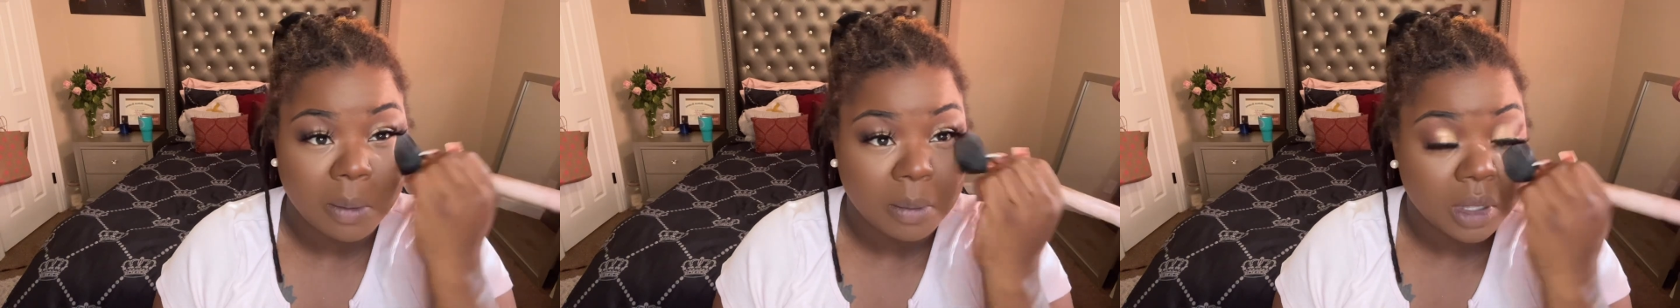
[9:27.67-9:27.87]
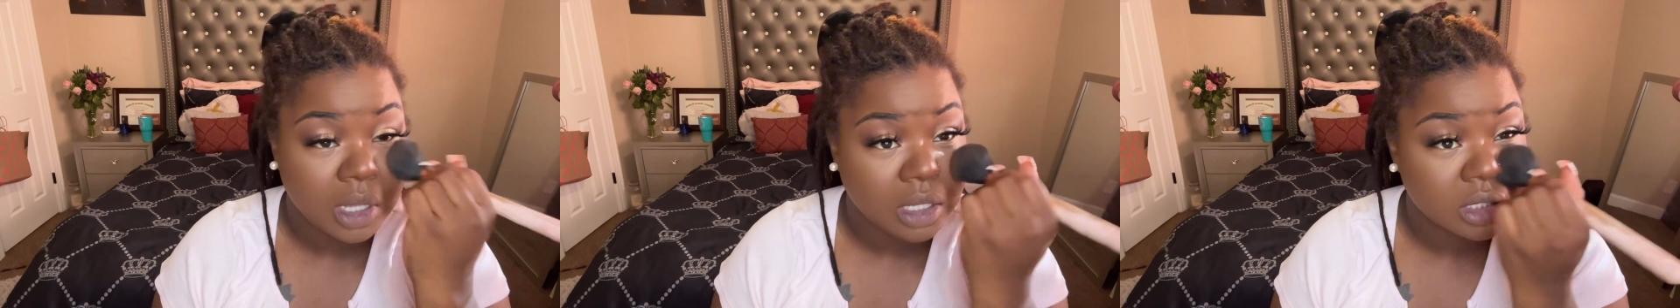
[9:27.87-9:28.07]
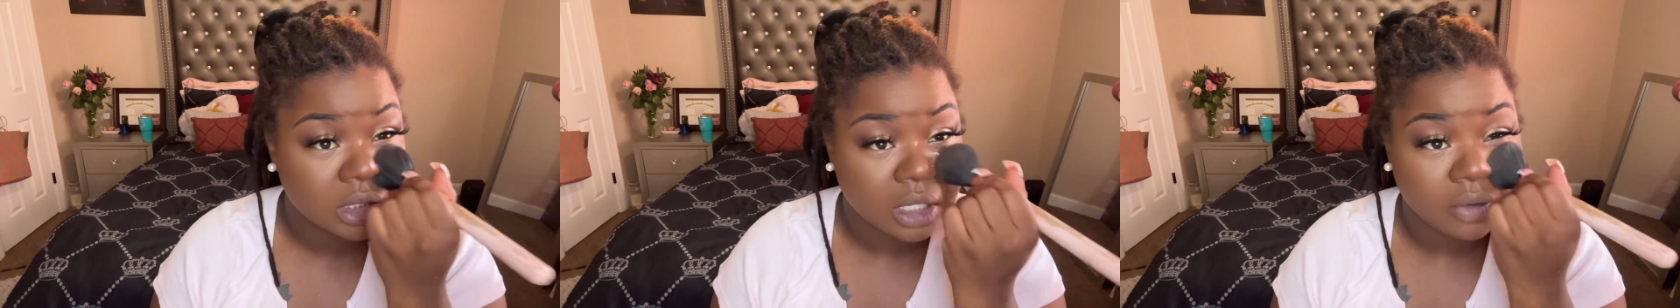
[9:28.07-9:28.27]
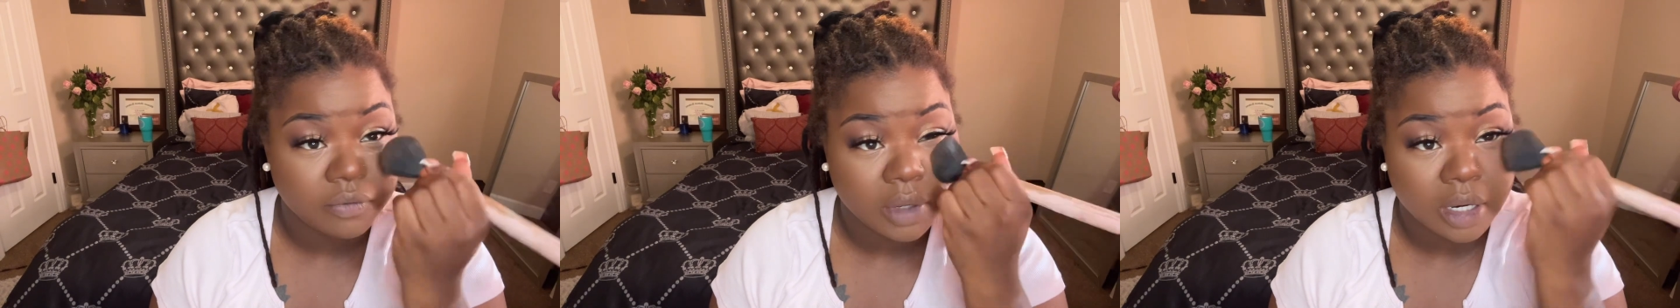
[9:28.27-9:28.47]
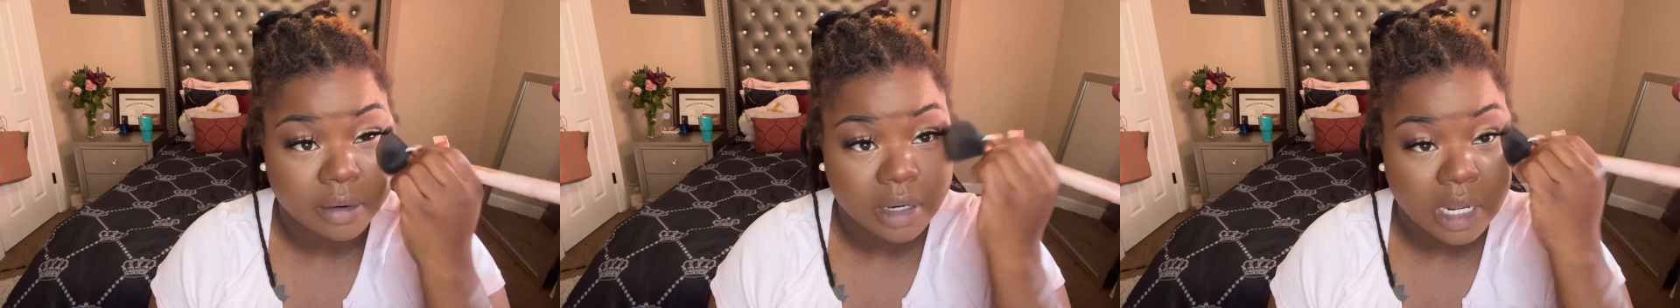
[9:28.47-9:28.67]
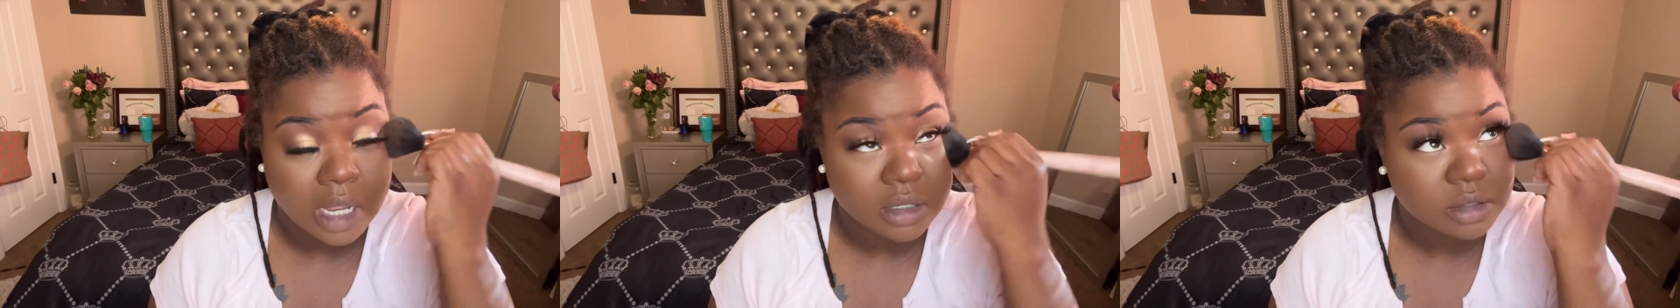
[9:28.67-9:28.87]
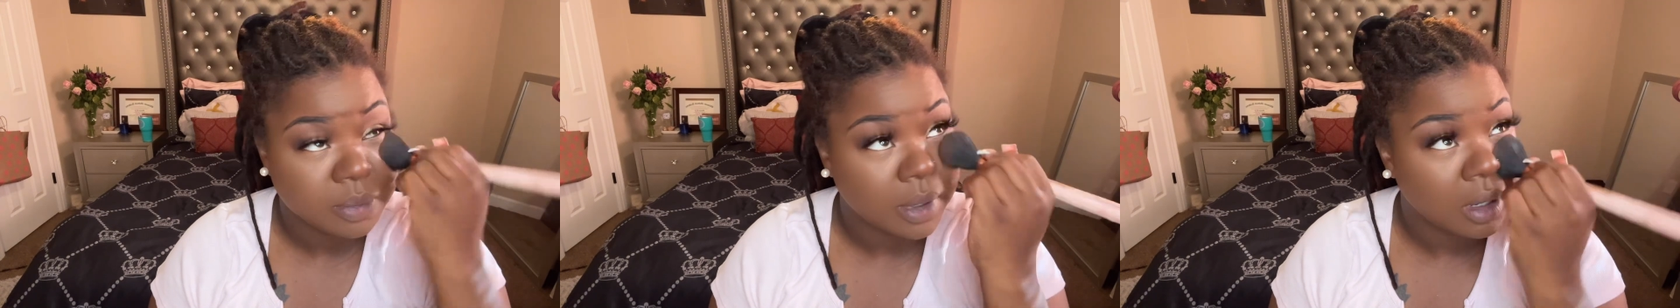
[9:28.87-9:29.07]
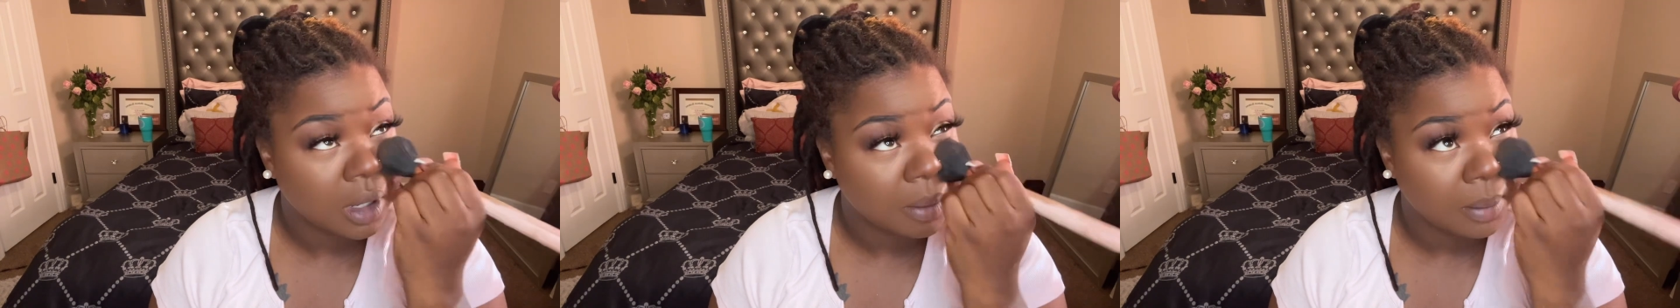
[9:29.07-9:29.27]
He's a very
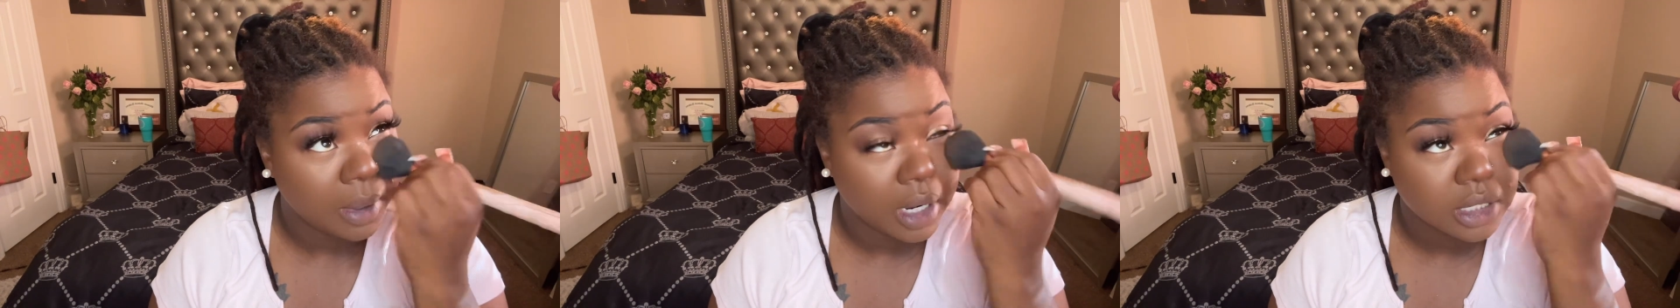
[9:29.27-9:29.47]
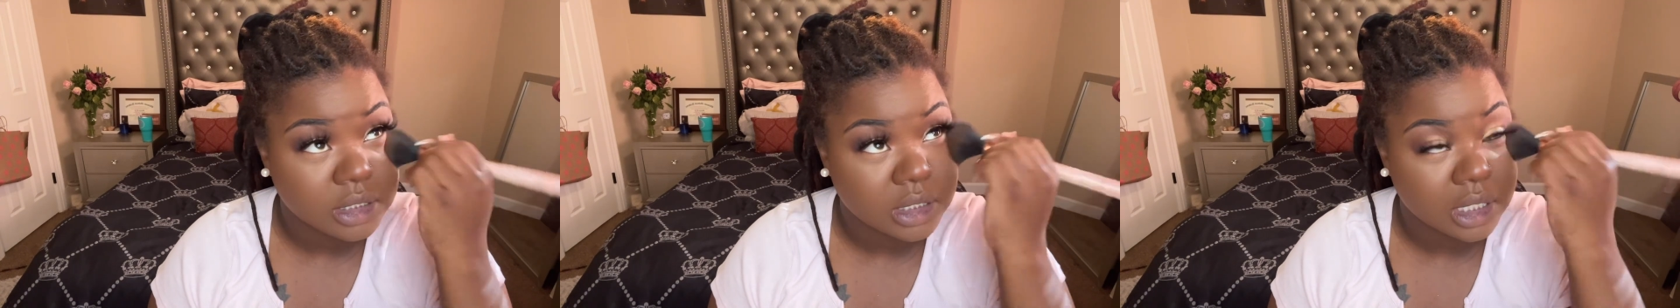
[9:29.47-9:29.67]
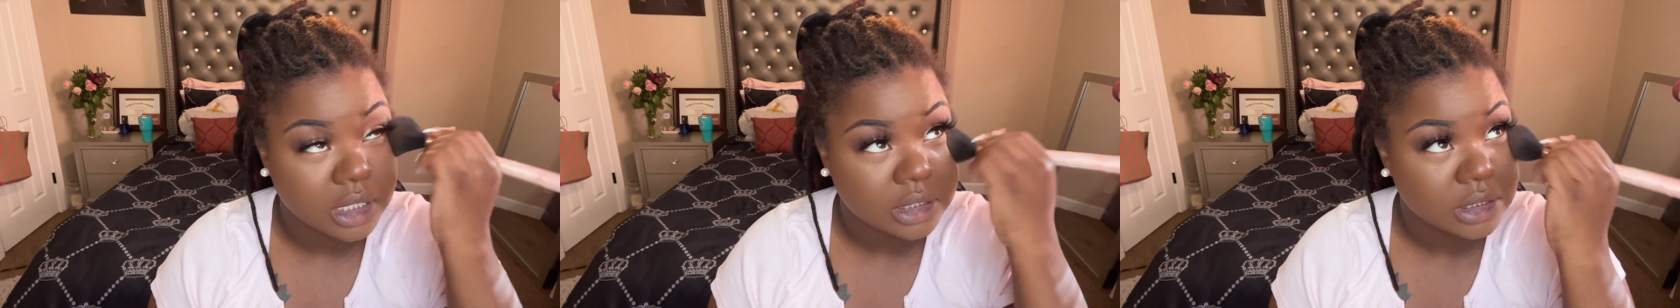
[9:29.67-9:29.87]
outspoken person,